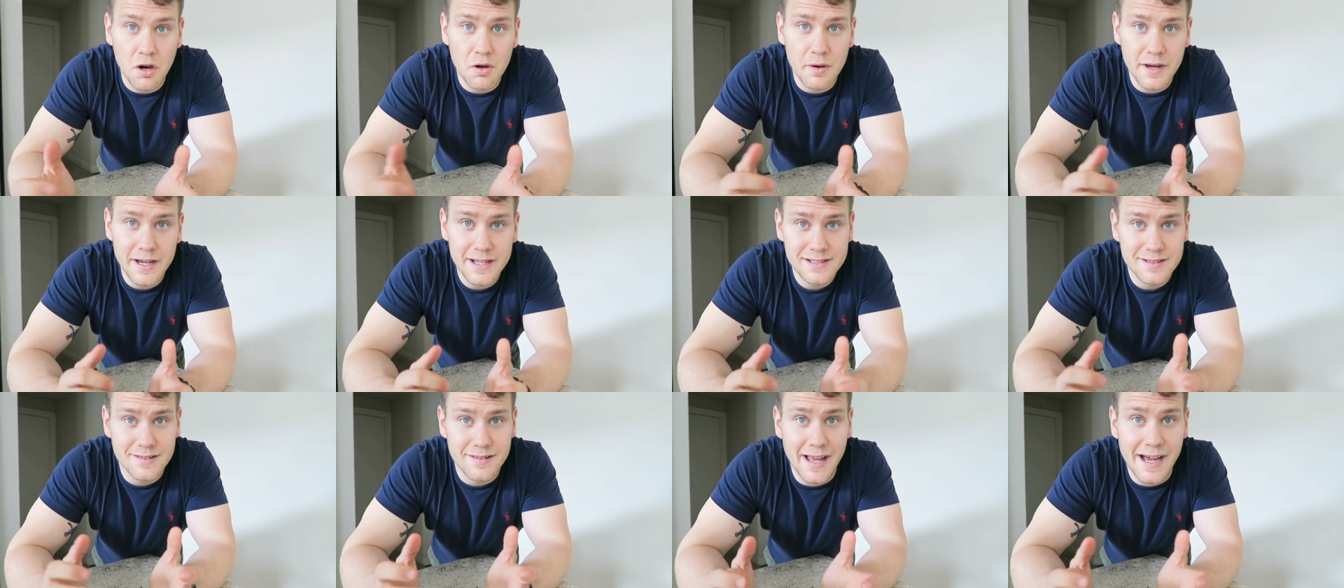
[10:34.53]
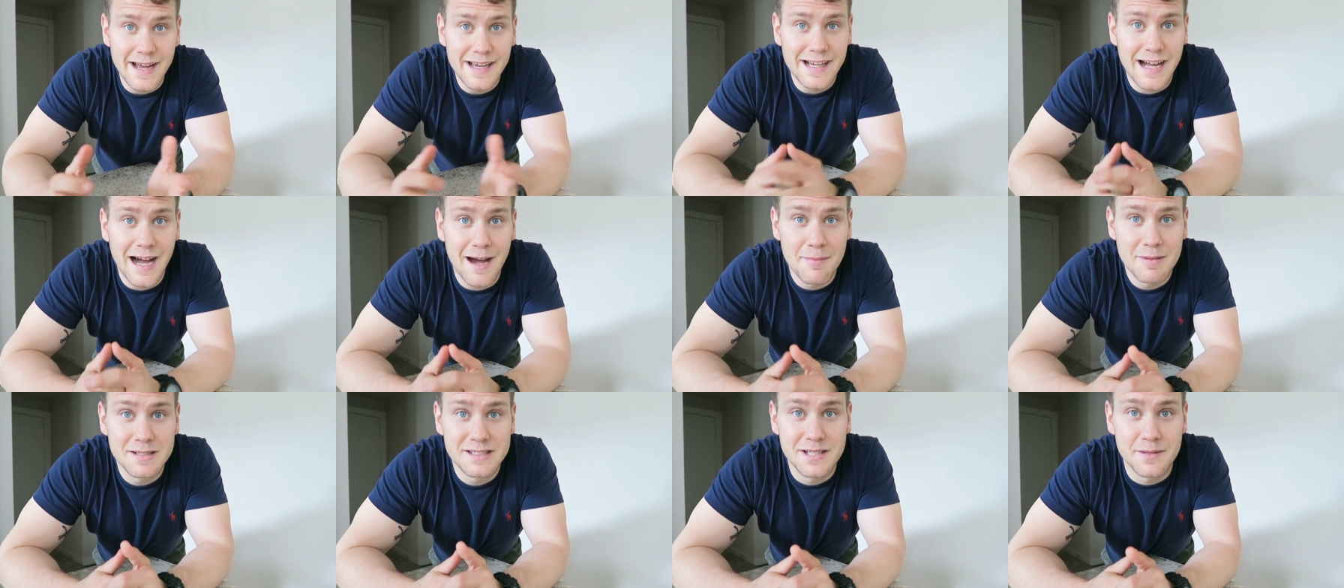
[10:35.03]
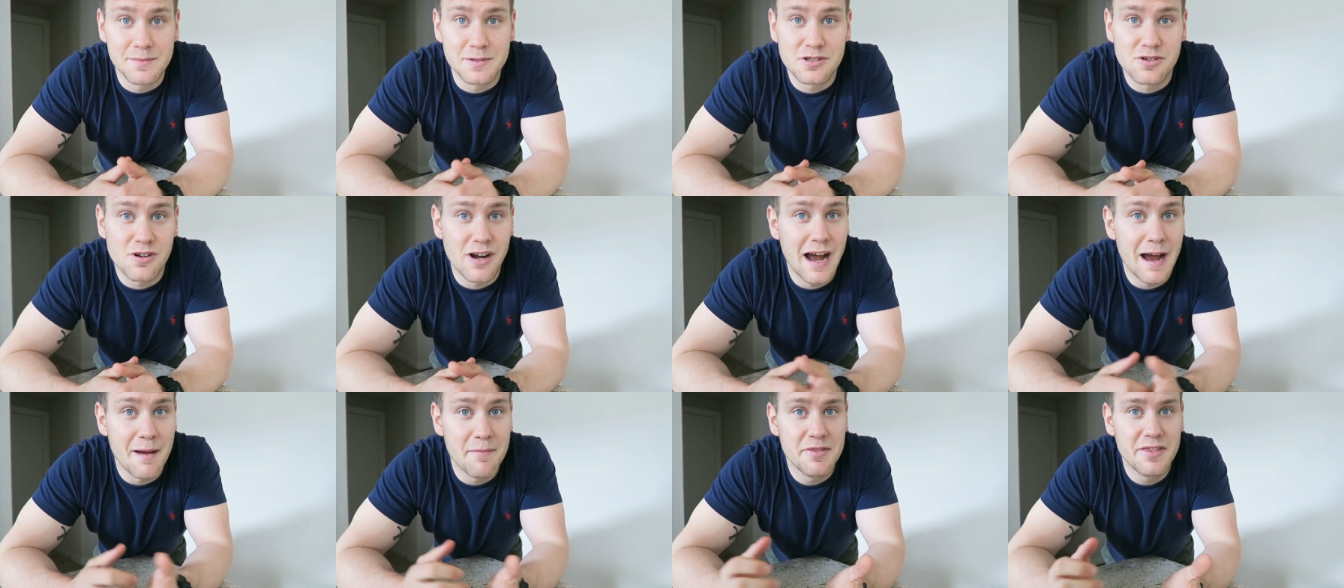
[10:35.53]
Always like, comment,
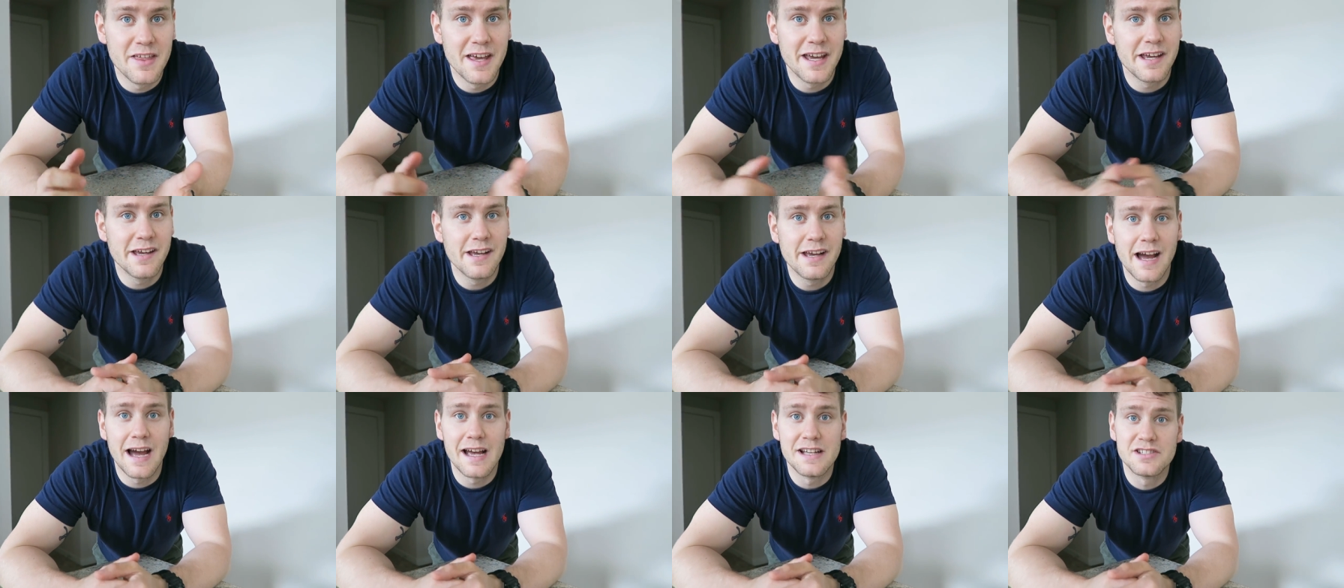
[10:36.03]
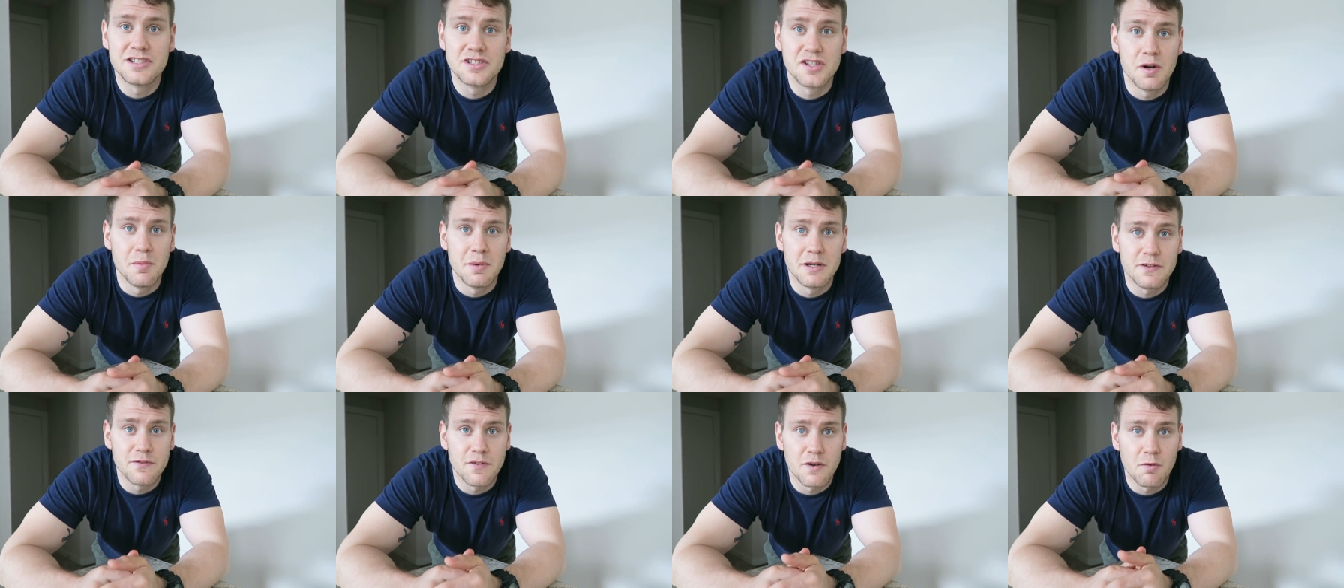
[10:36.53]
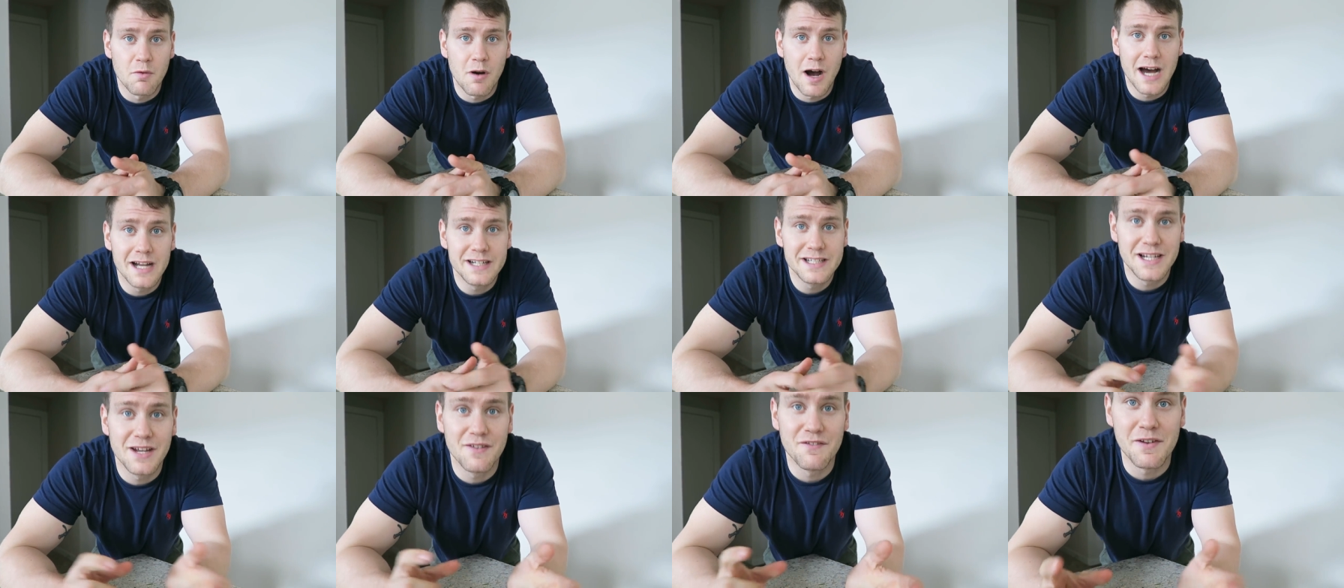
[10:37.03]
subscribe. Thank you guys so much for
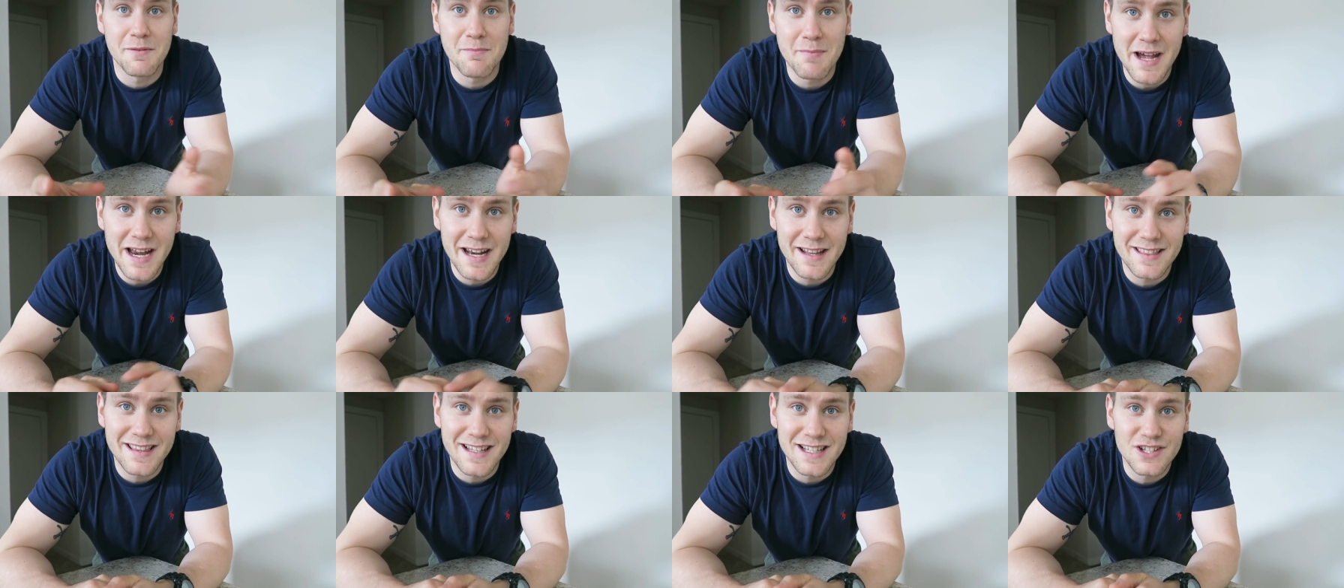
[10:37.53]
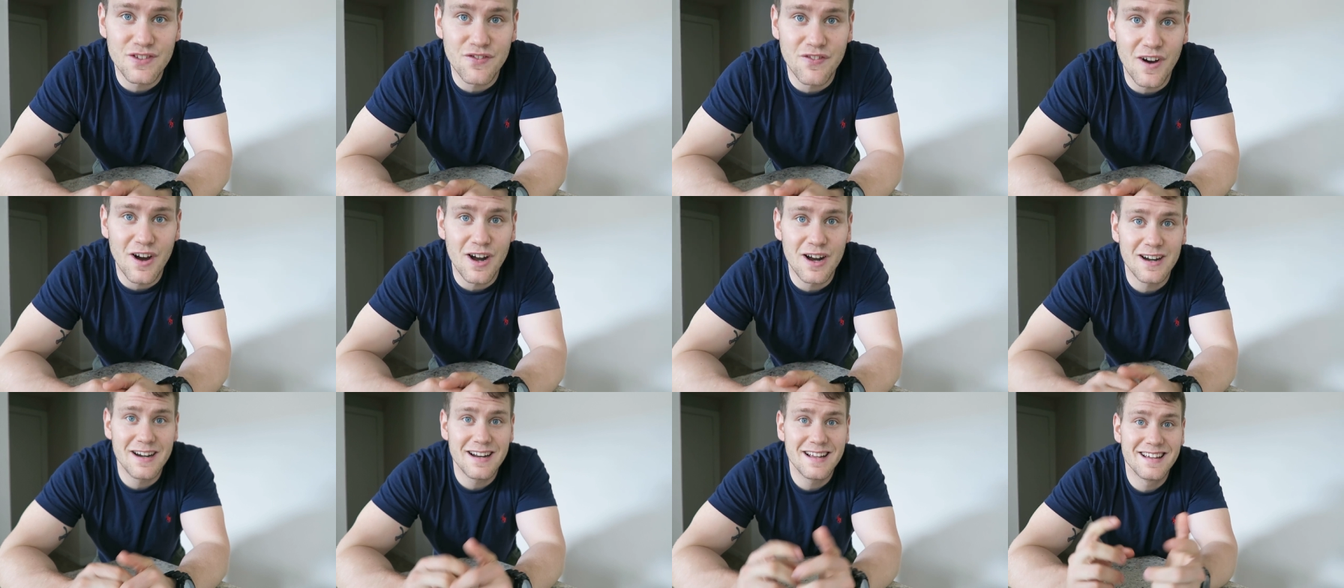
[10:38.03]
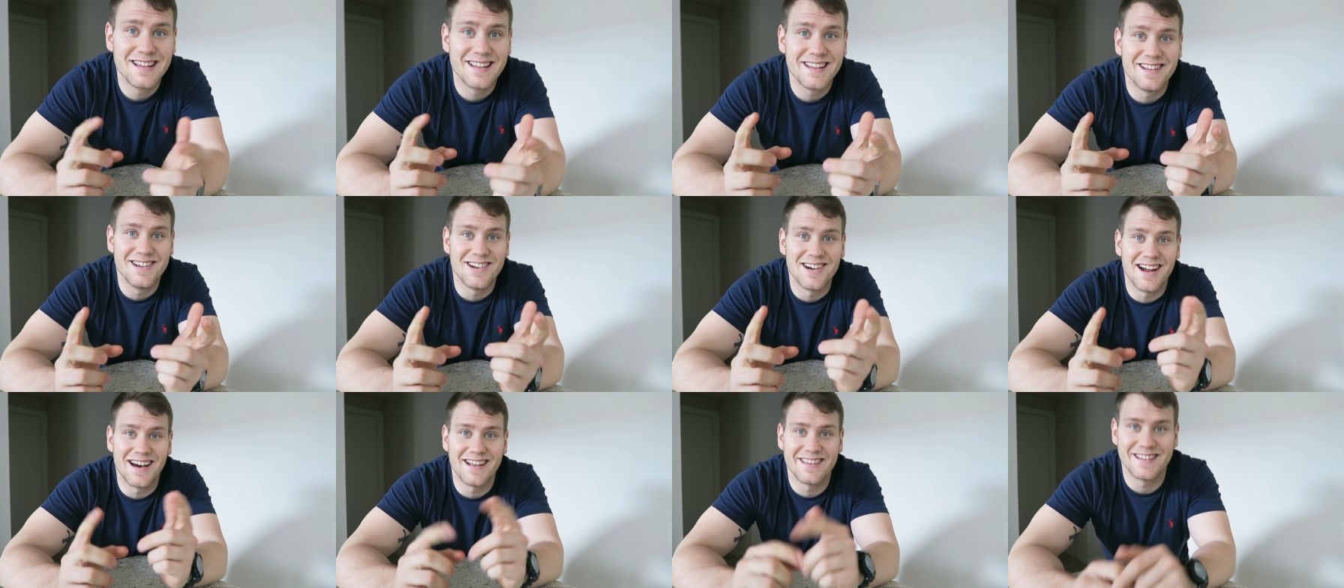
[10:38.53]
watching. If you made it this far,
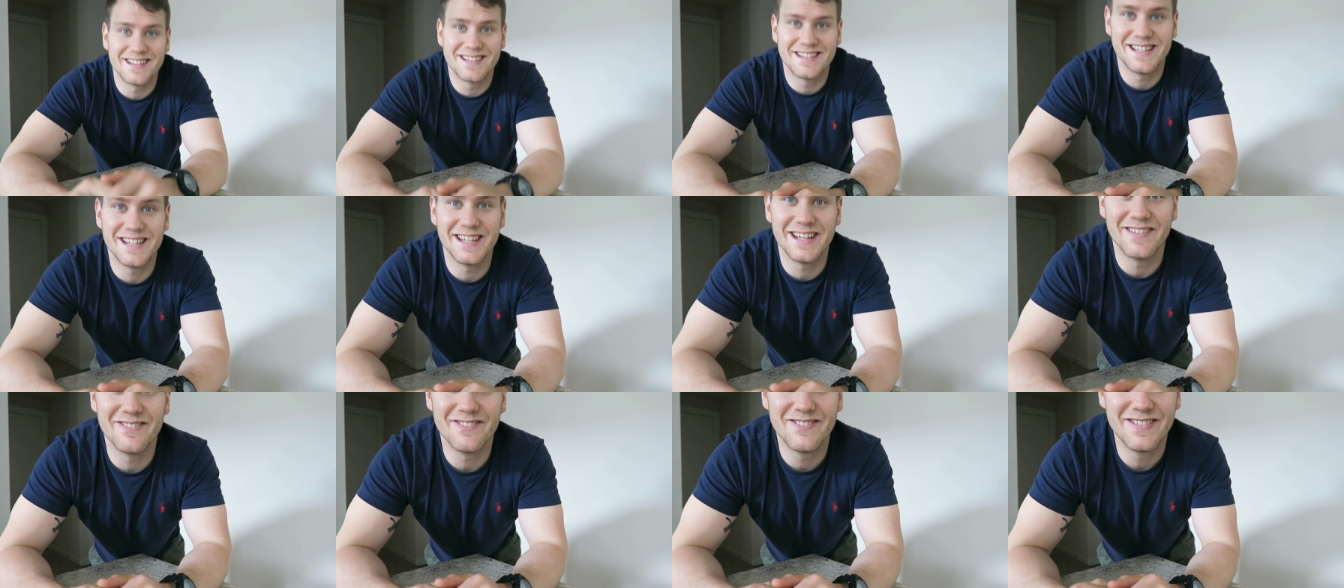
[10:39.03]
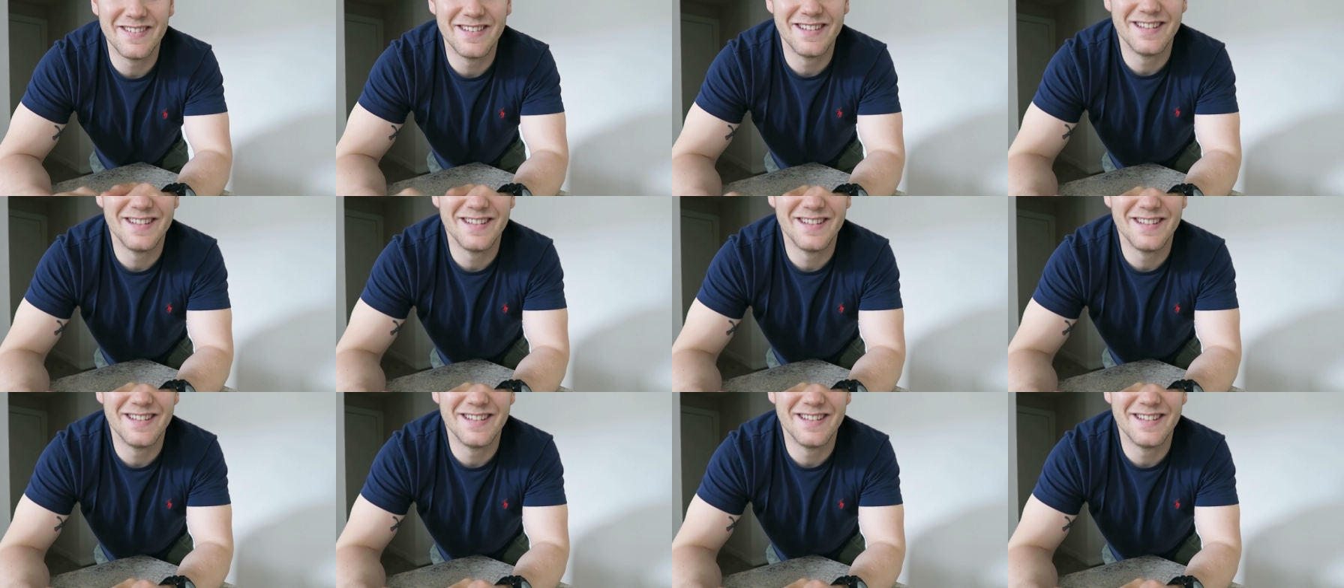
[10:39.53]
you're on the team.